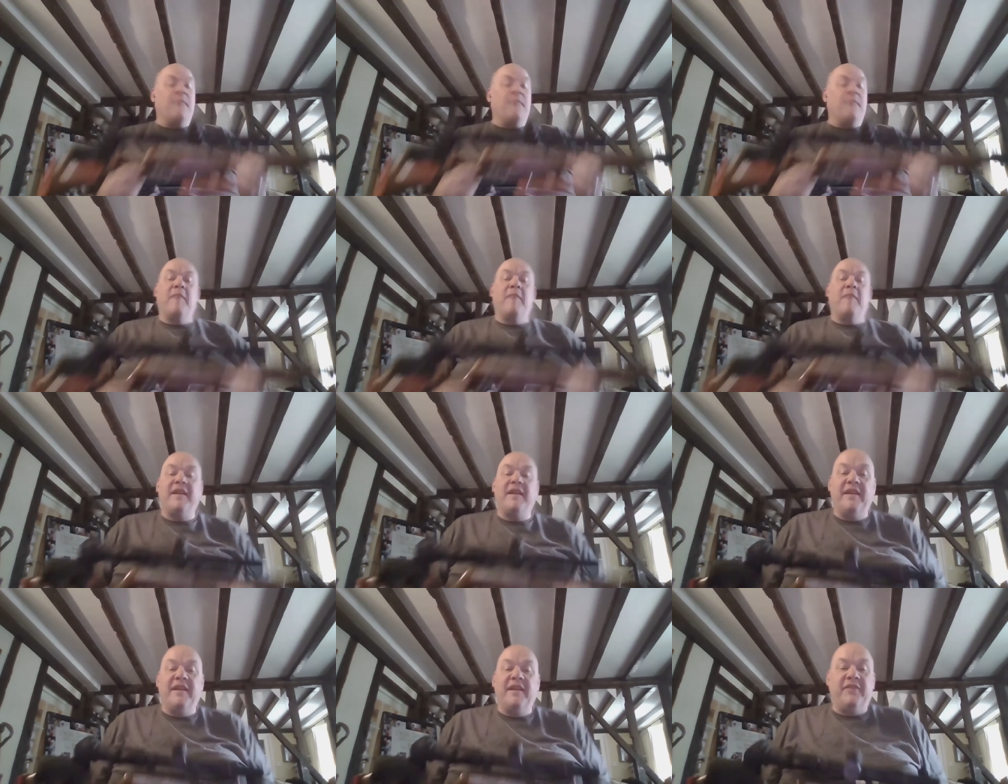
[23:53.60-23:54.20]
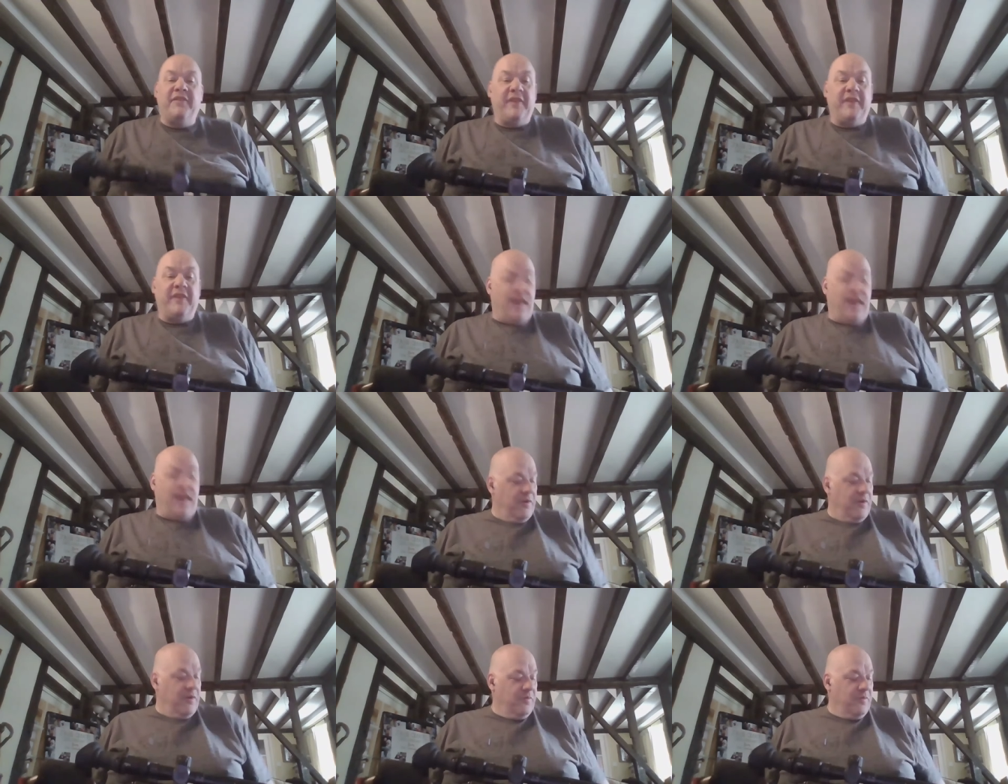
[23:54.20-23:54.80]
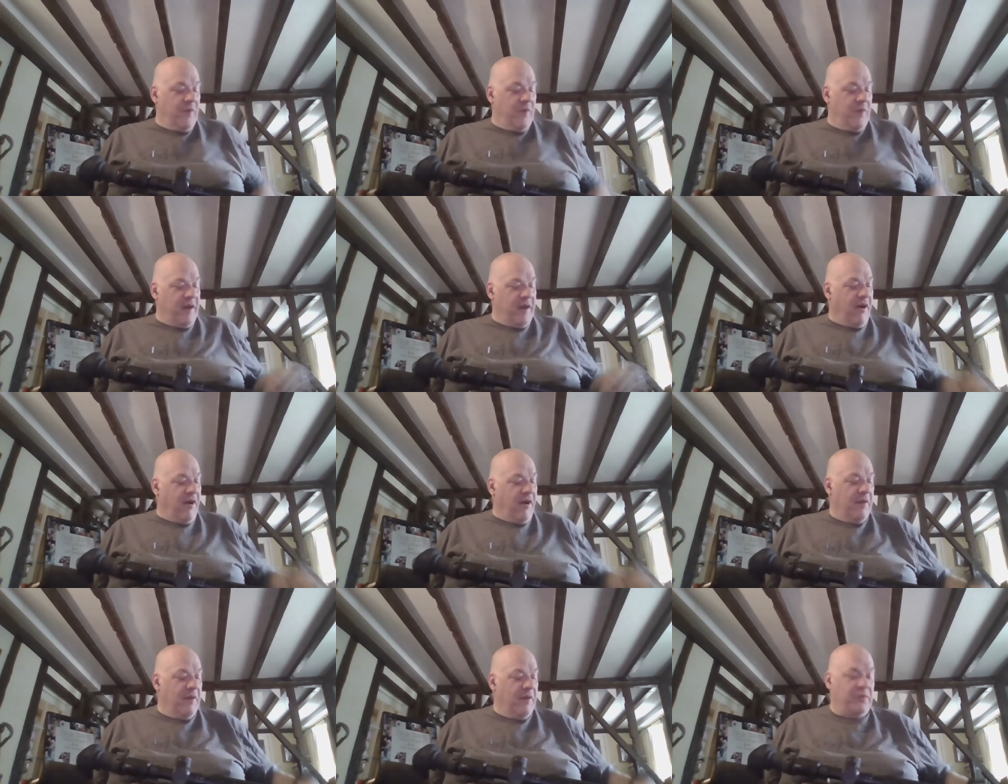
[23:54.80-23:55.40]
many years ago, when
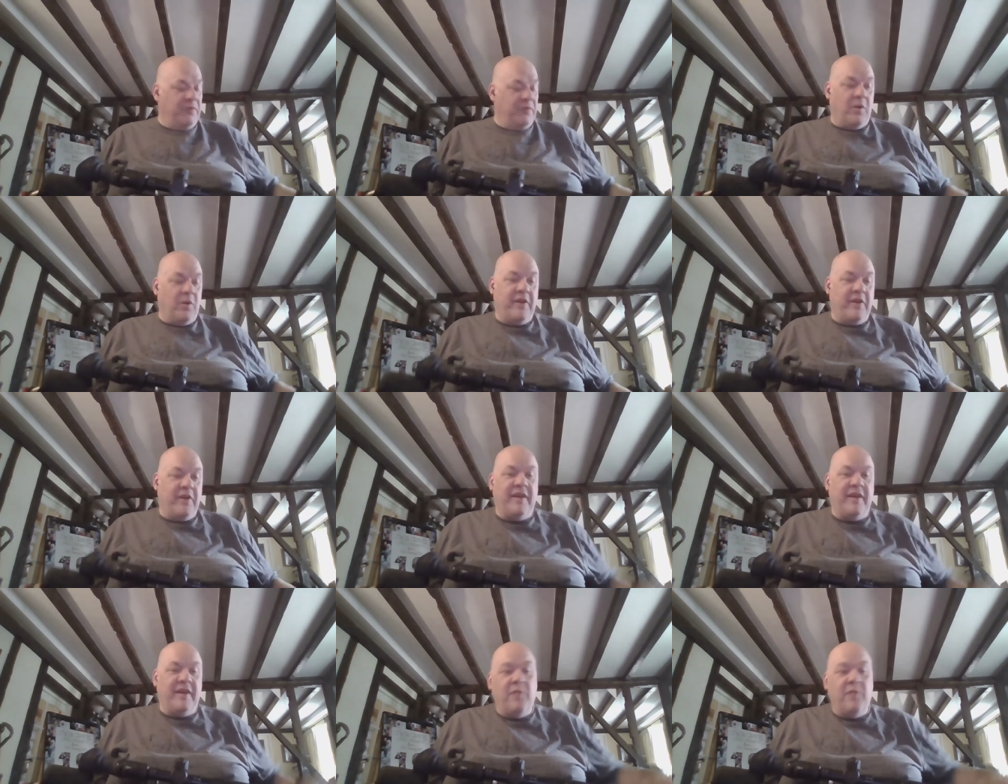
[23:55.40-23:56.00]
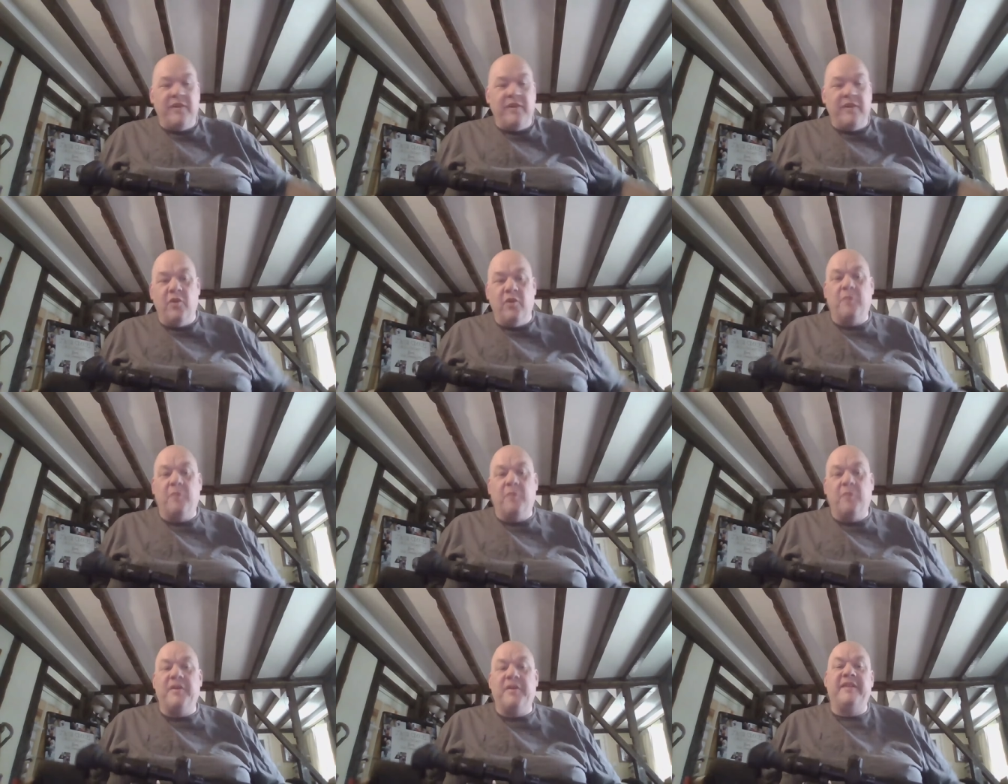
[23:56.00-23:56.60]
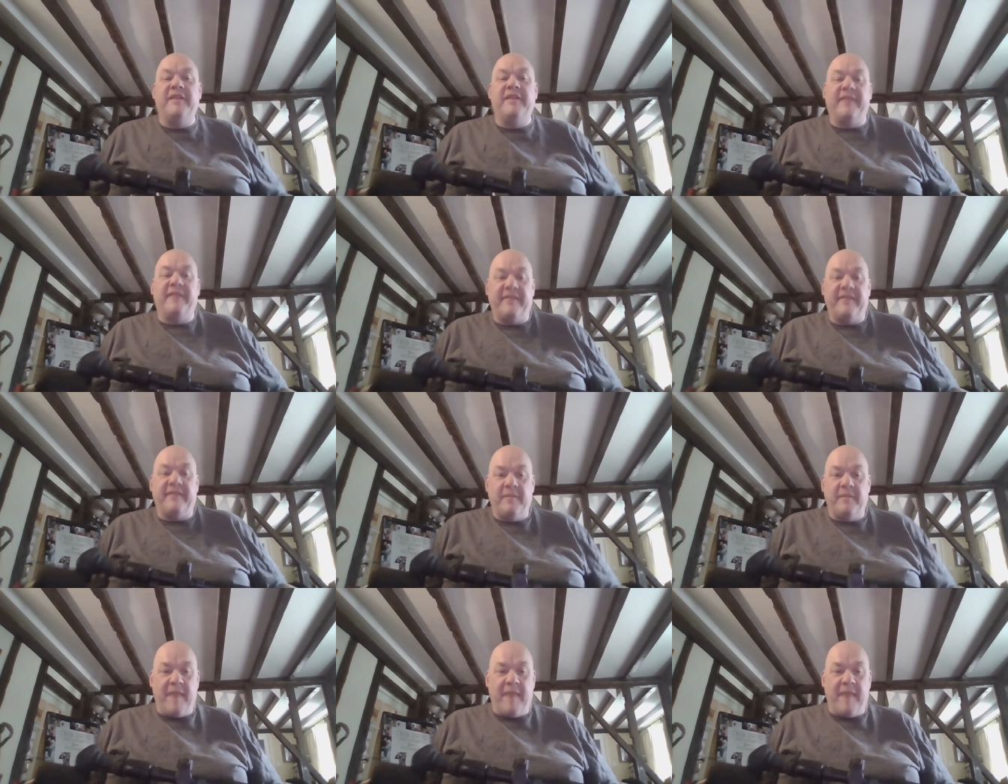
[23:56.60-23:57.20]
I was working with your
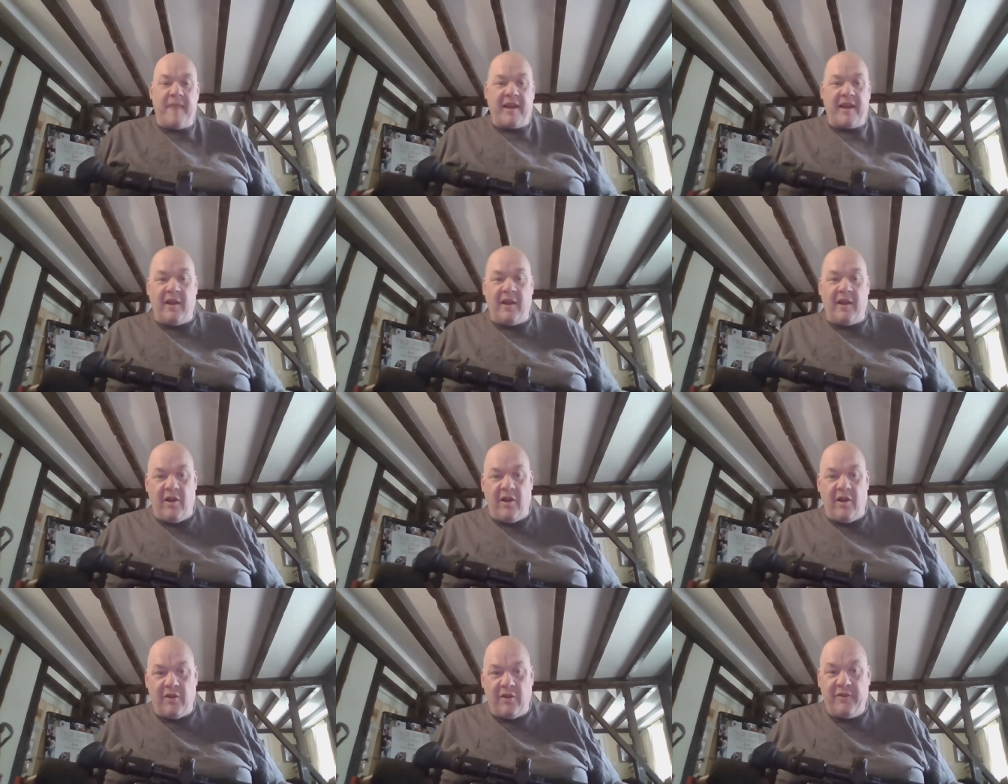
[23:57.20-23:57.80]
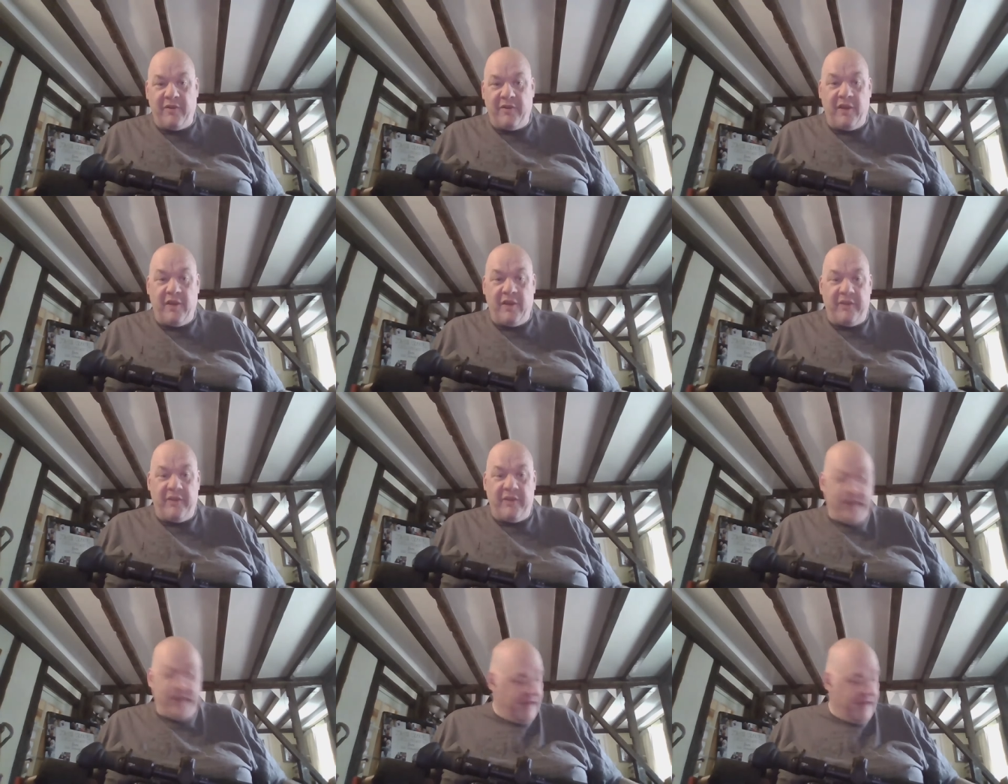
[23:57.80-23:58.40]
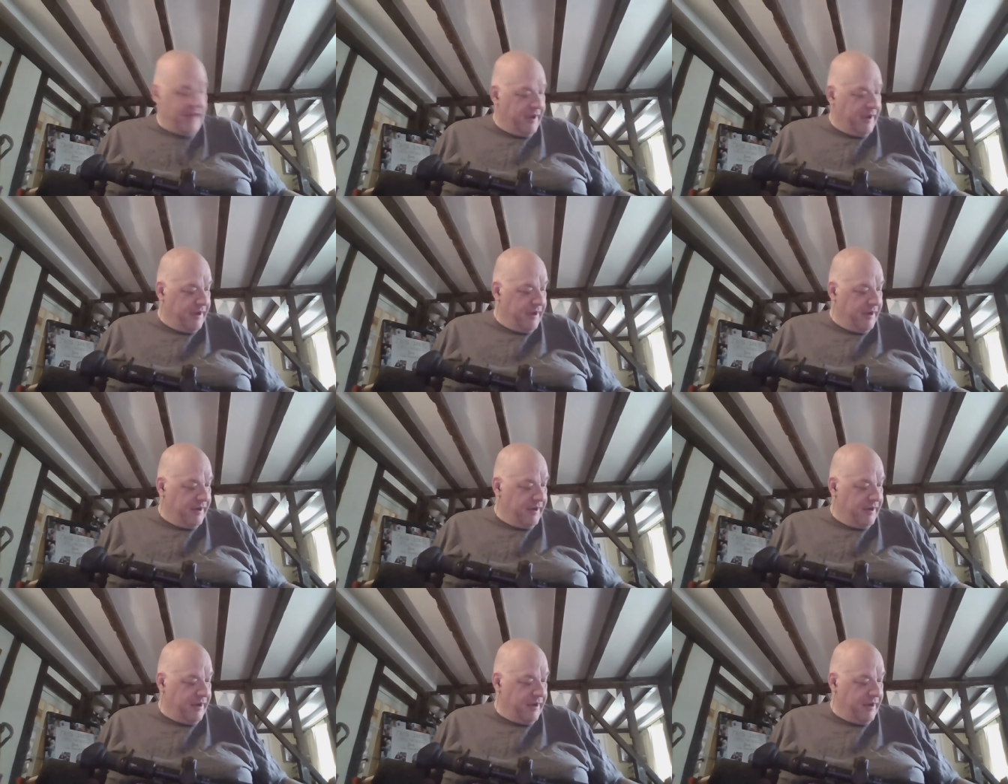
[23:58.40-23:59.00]
predecessor, Matt Clark, at the uh,
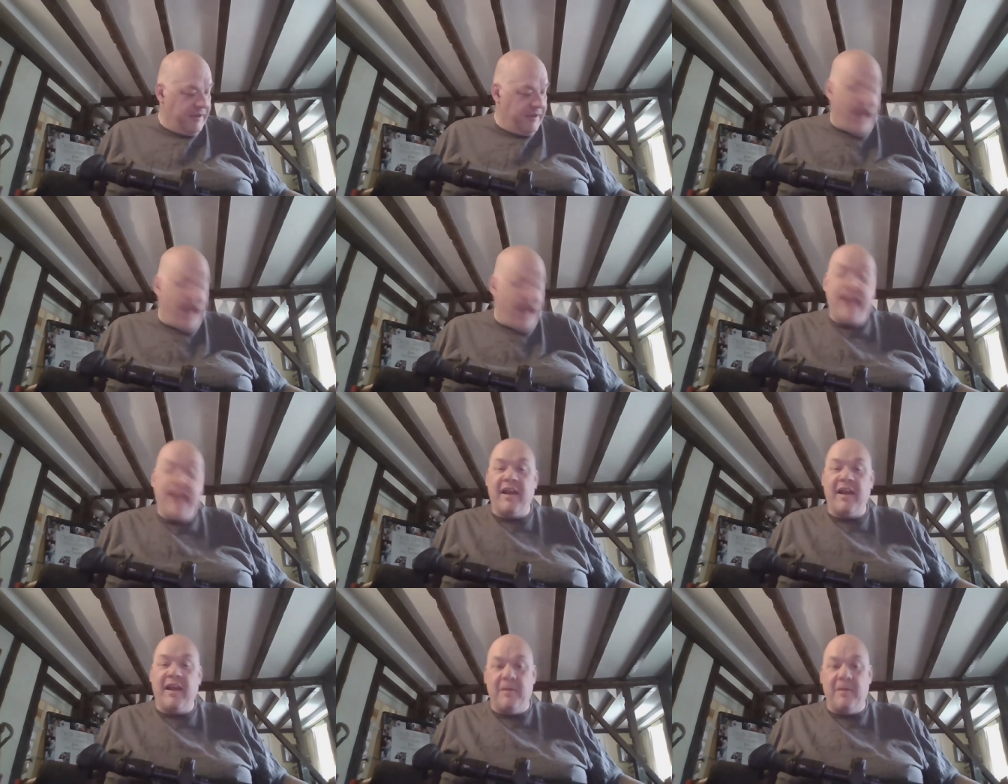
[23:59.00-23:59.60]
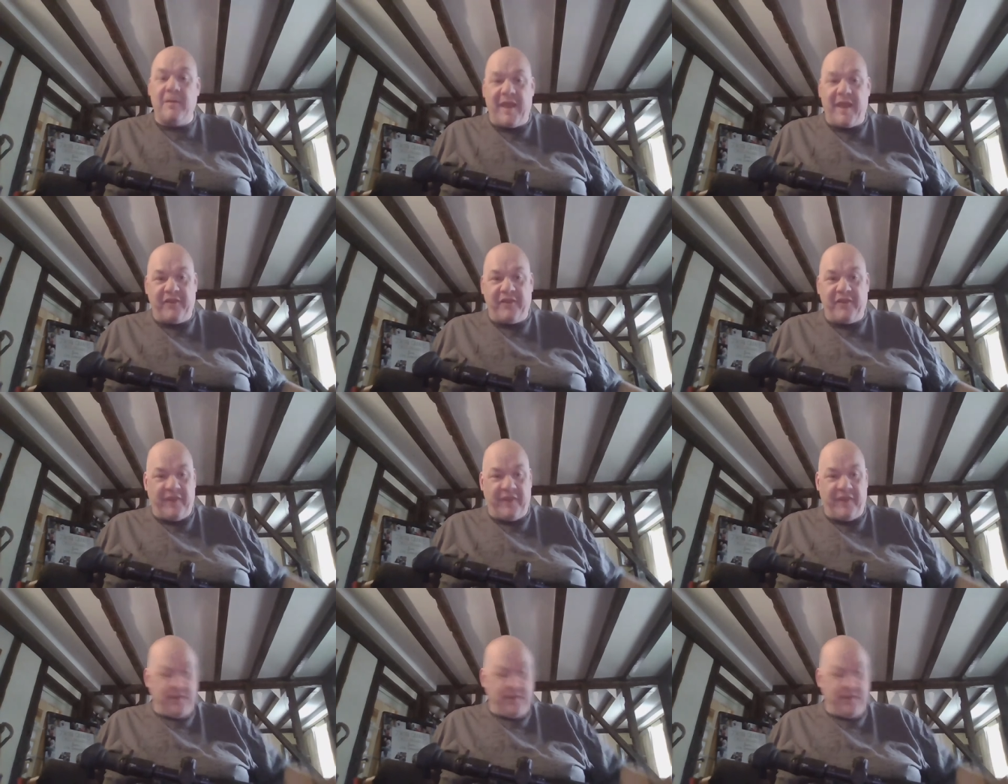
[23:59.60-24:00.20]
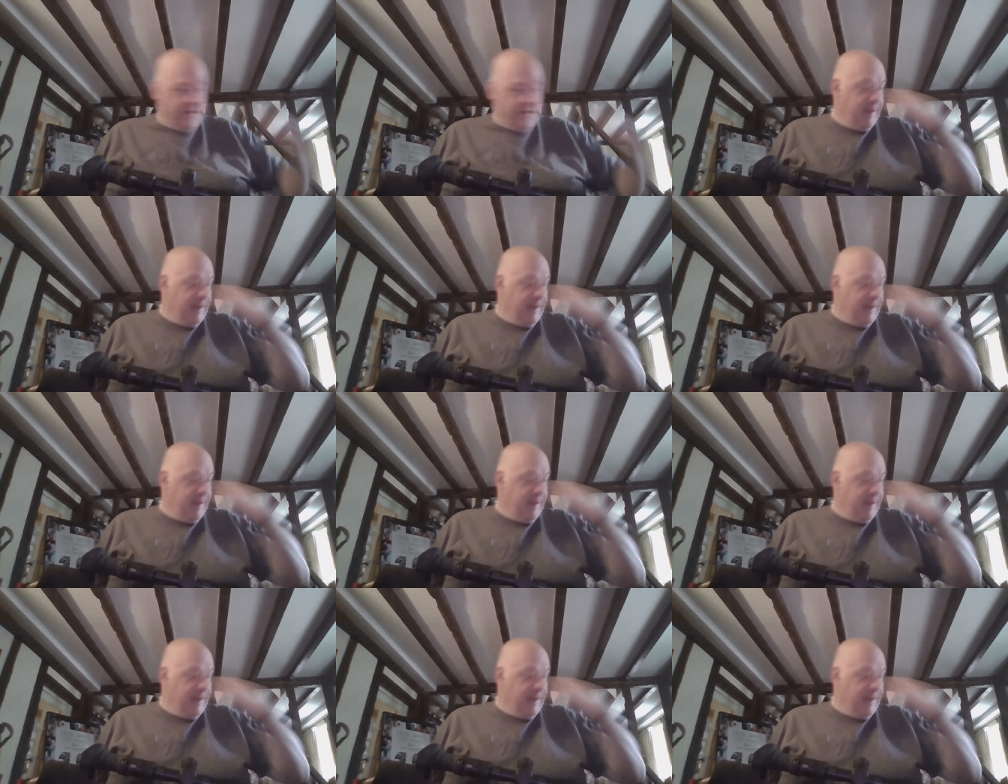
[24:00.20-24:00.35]
at Airgunner magazine,